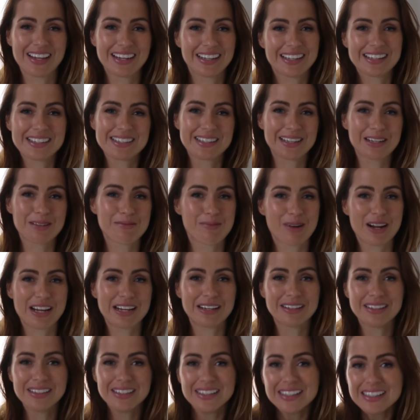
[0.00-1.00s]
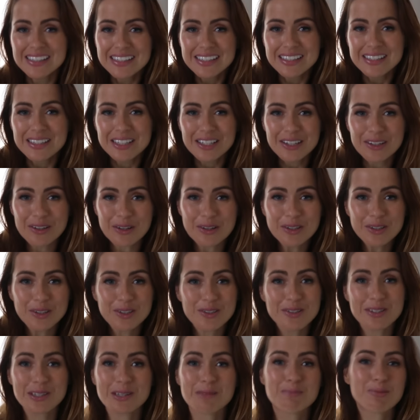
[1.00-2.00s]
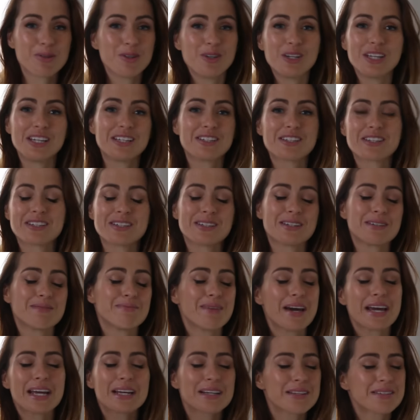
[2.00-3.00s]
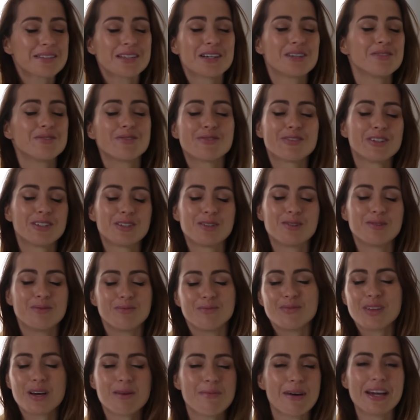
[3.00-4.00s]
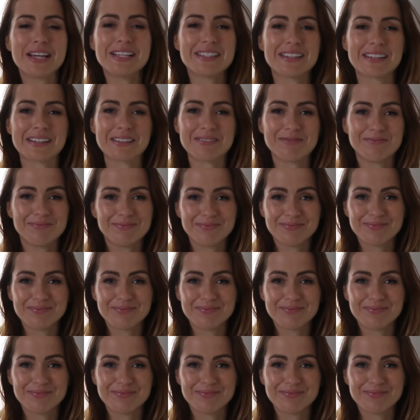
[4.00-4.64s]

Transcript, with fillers: let's celebrate using beauty to make ourselves feel amazing.